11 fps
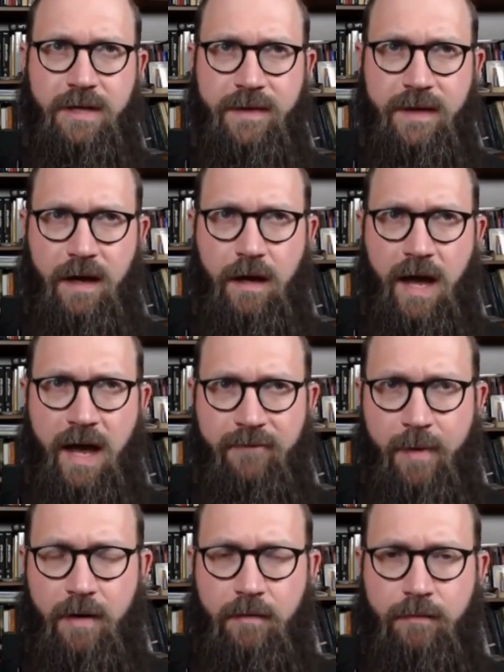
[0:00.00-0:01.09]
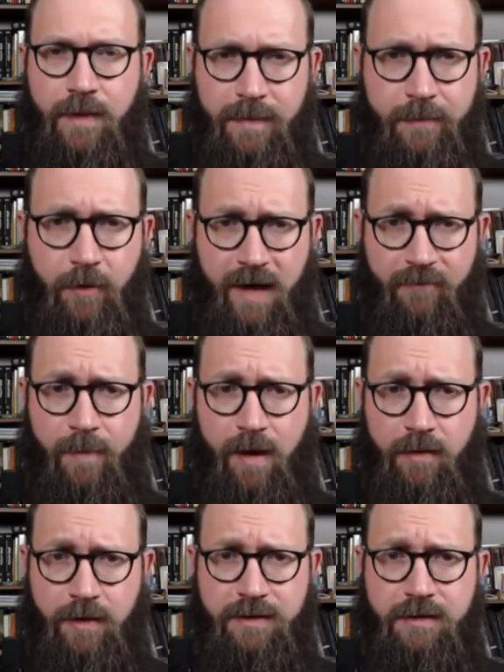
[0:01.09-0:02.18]
I think I have about that people have
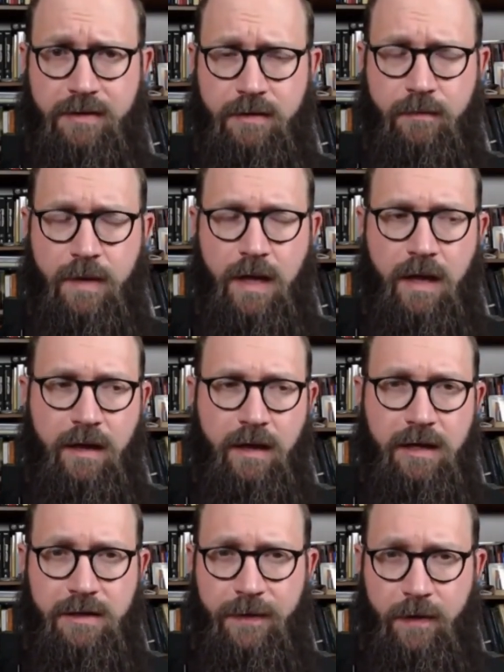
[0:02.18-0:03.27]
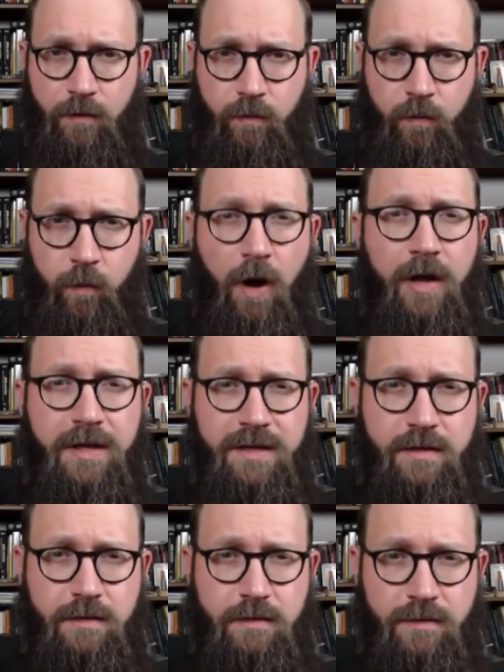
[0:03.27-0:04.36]
about Gnosticism is that there was
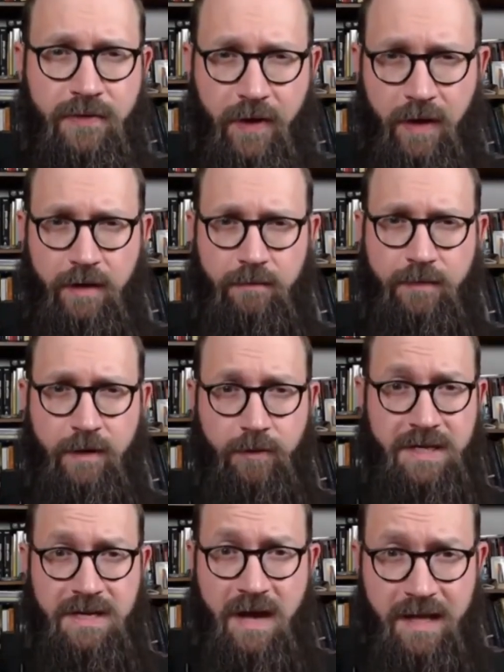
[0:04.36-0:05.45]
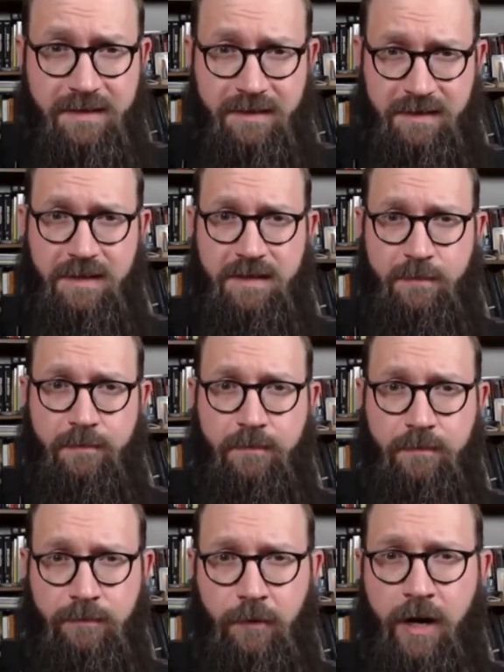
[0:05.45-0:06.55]
the there was Gnosticism,
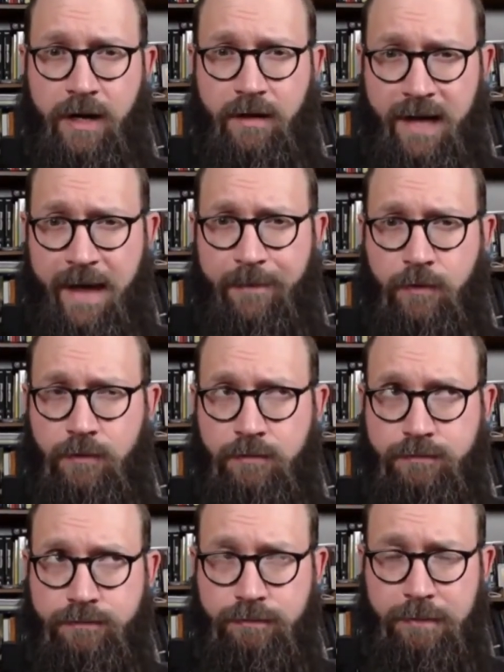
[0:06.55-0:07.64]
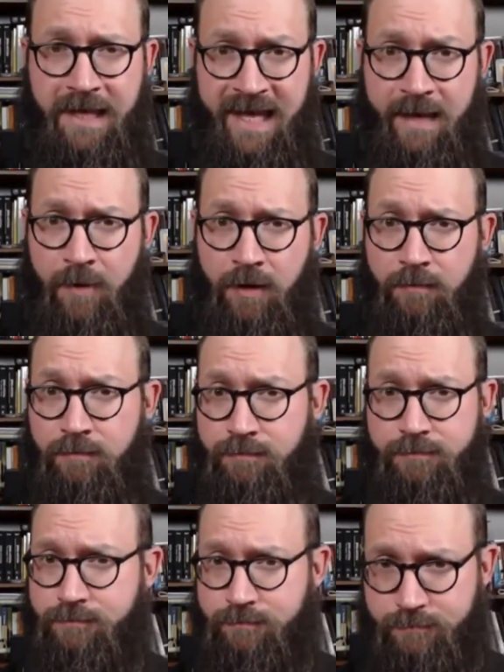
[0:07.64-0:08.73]
right? Capital Gamma,
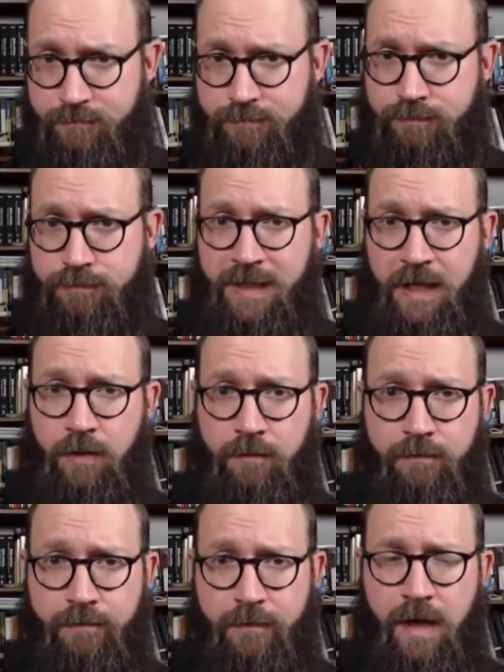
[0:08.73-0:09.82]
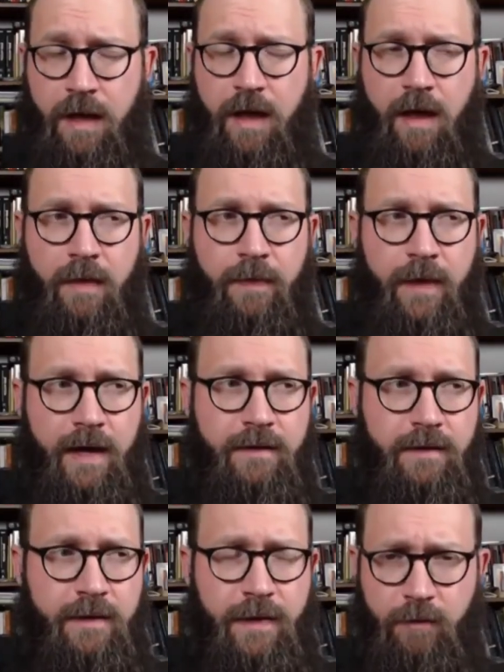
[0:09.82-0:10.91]
you know, that
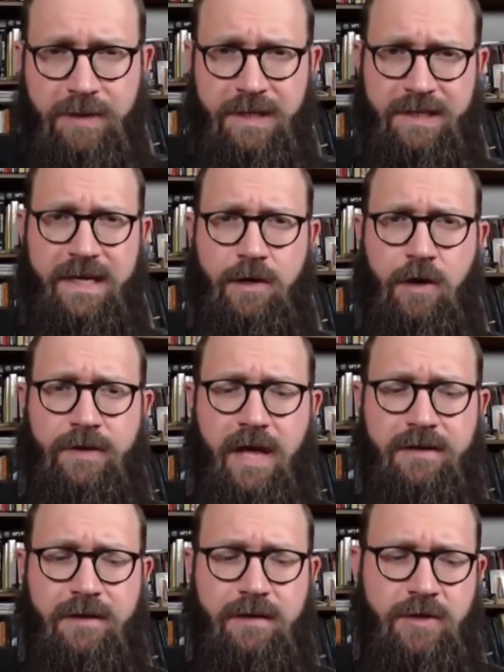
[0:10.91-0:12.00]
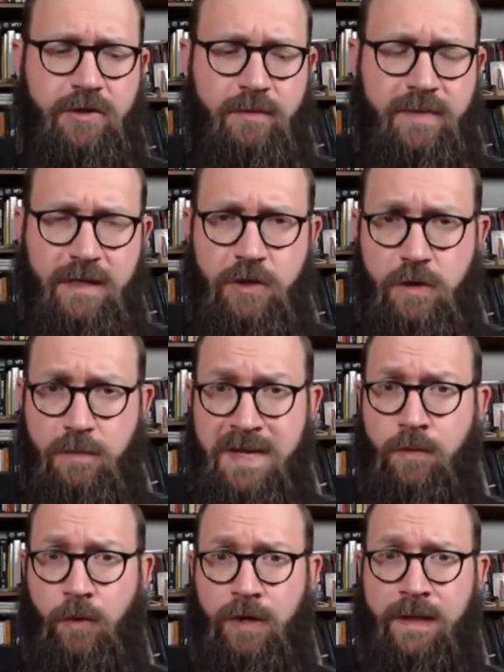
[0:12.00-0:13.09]
there was this thing called Gnosticism, and you could be you could be
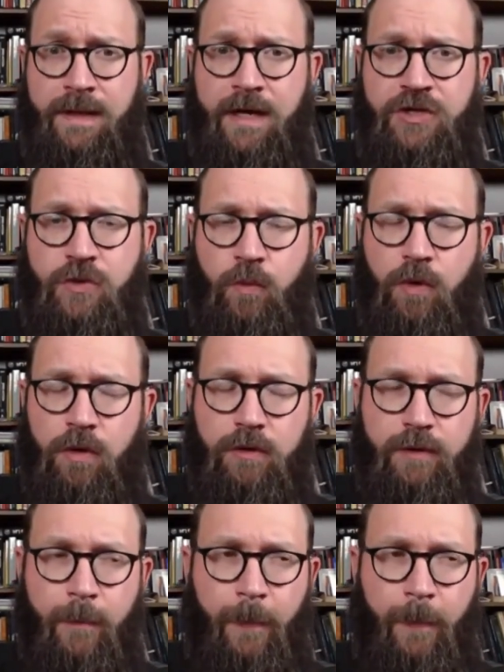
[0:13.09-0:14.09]
one in the ancient world.